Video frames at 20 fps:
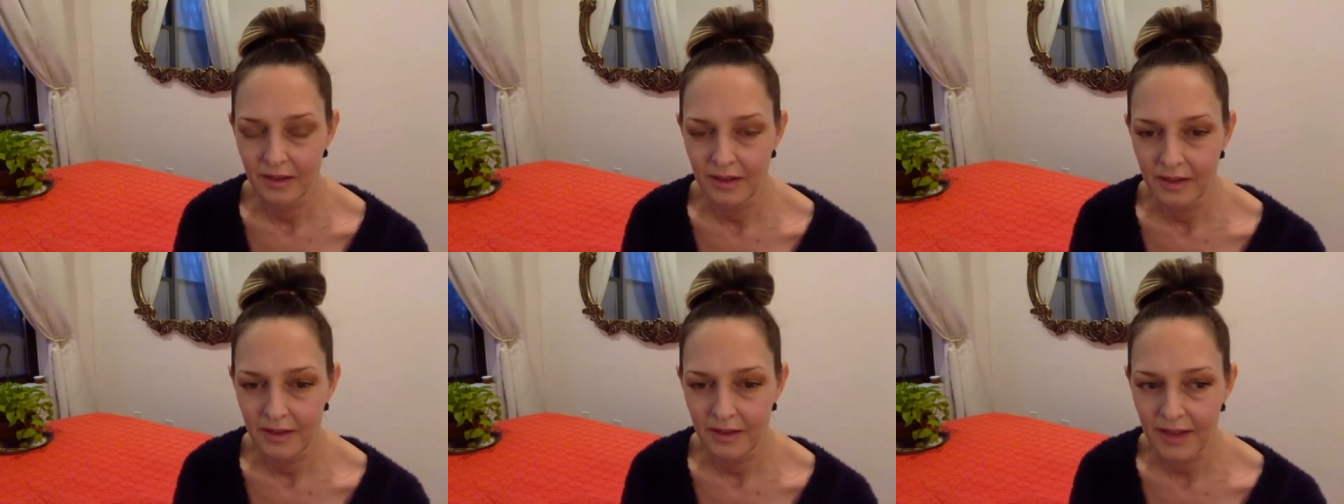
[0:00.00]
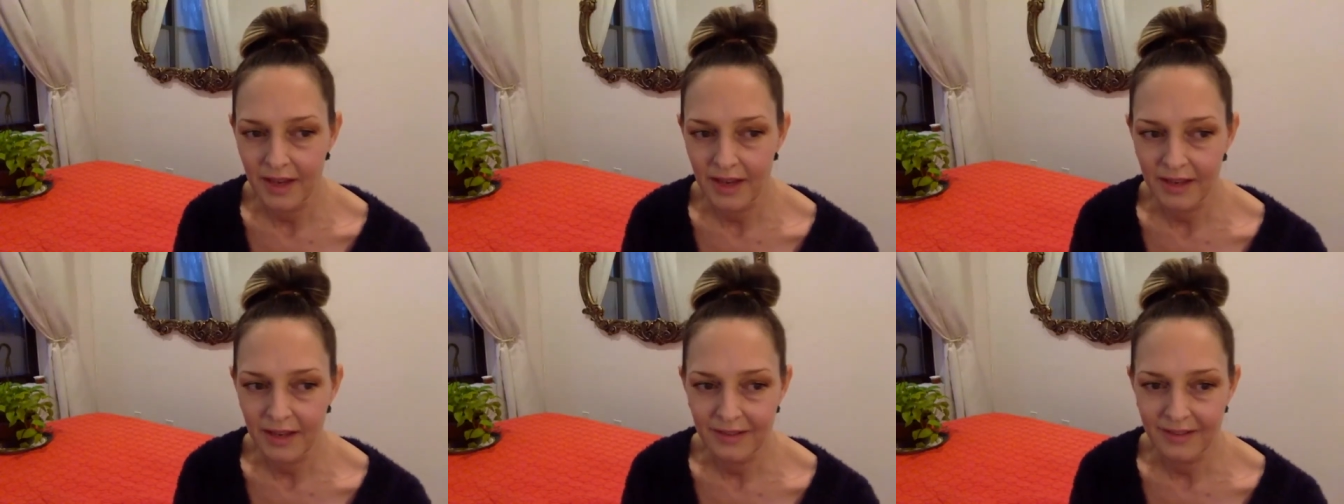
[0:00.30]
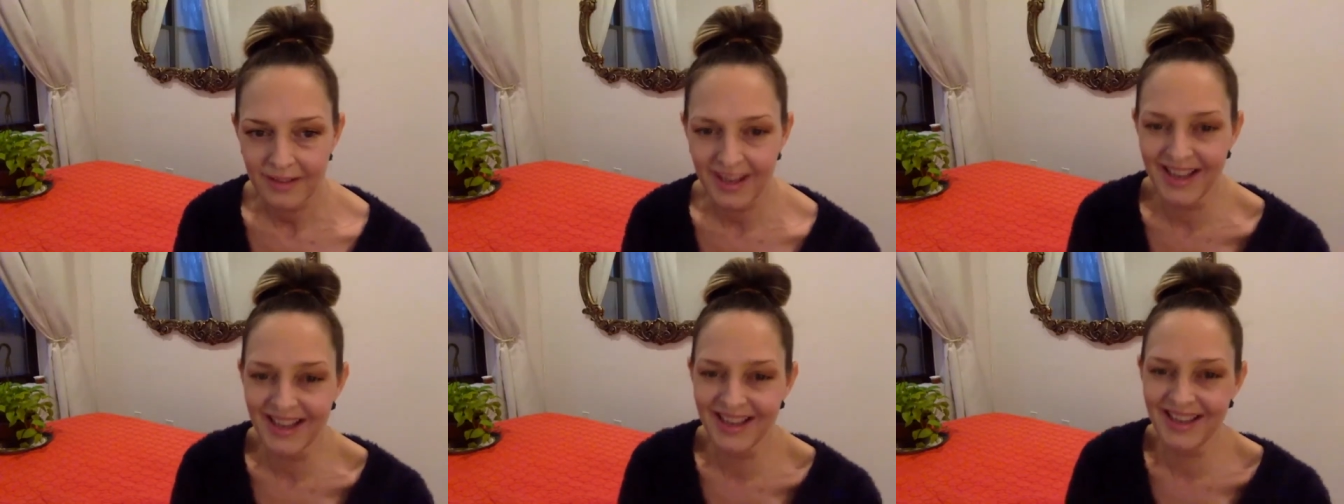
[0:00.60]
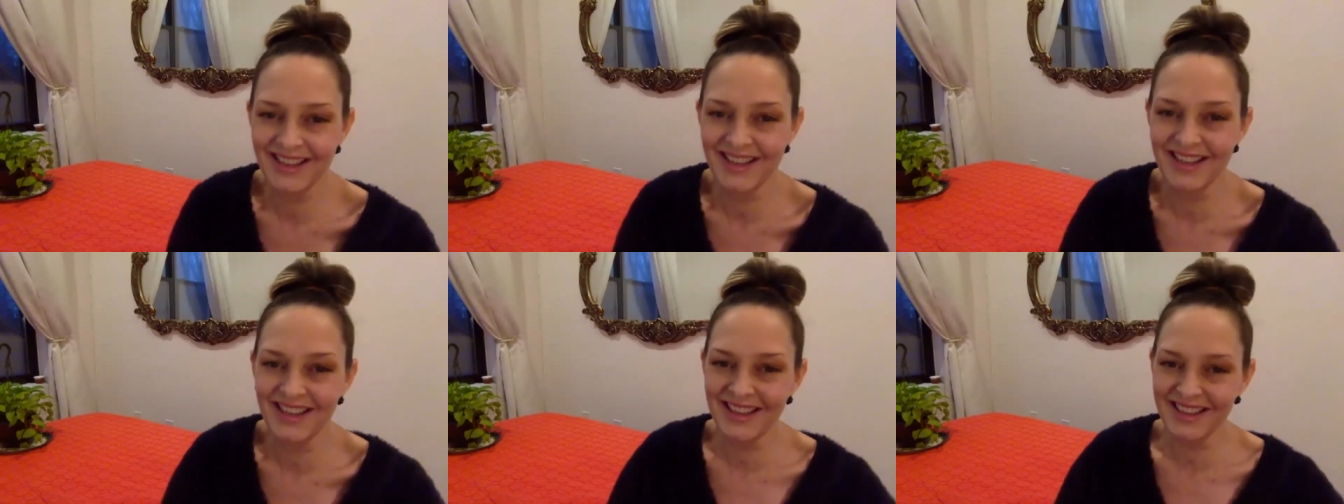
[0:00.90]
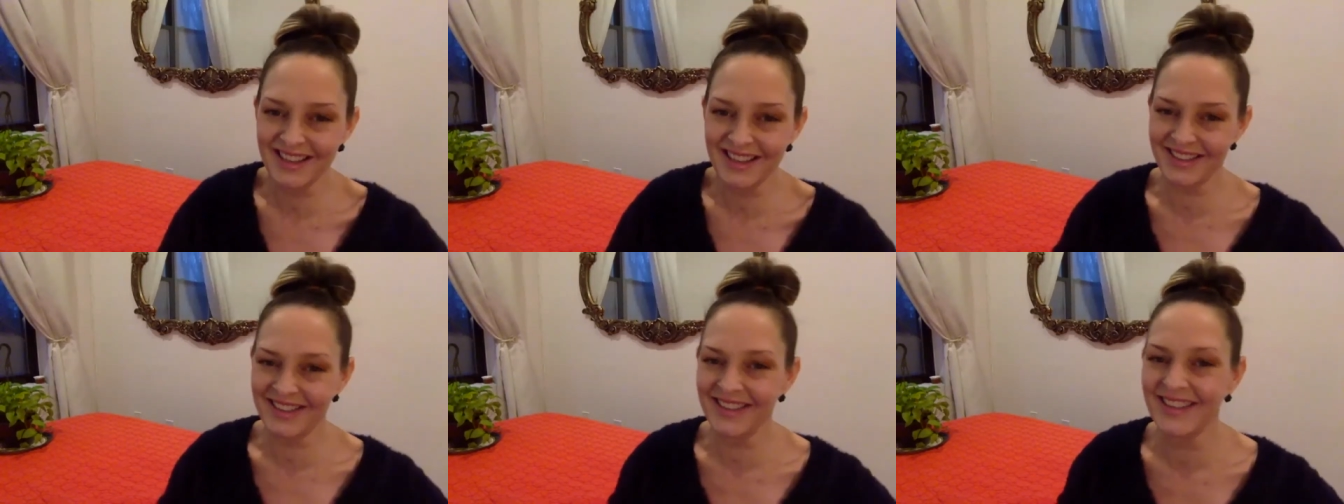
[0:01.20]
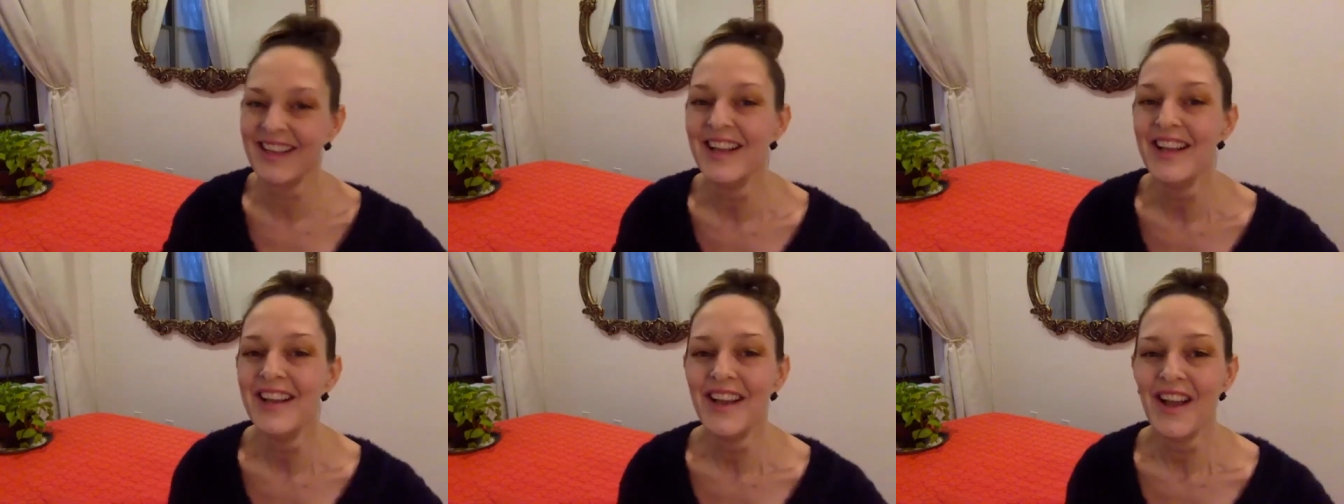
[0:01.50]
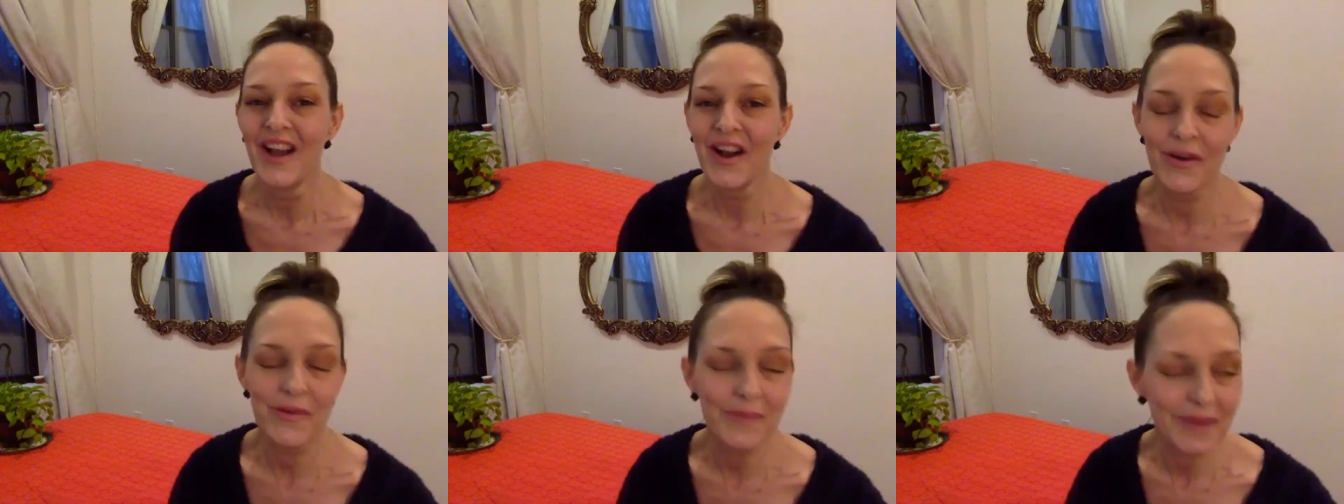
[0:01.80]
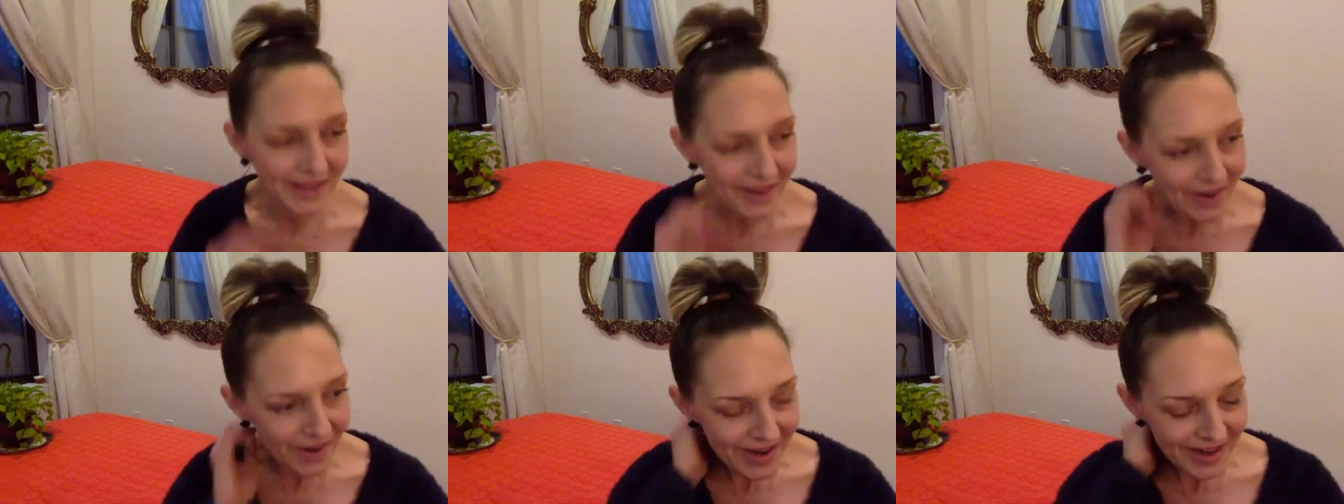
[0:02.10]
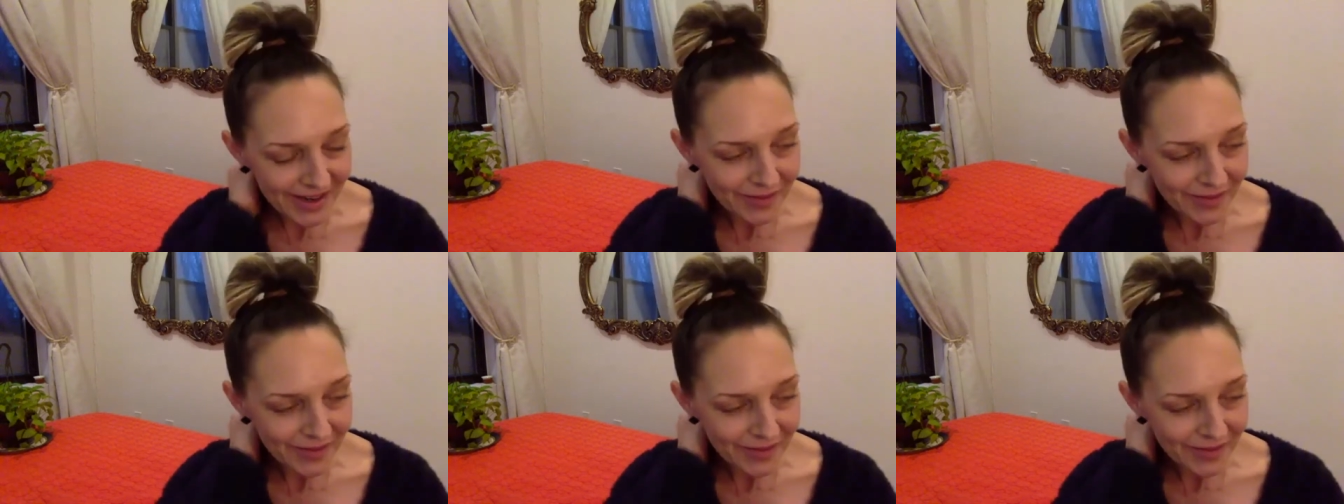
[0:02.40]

Yeah. Oh my God,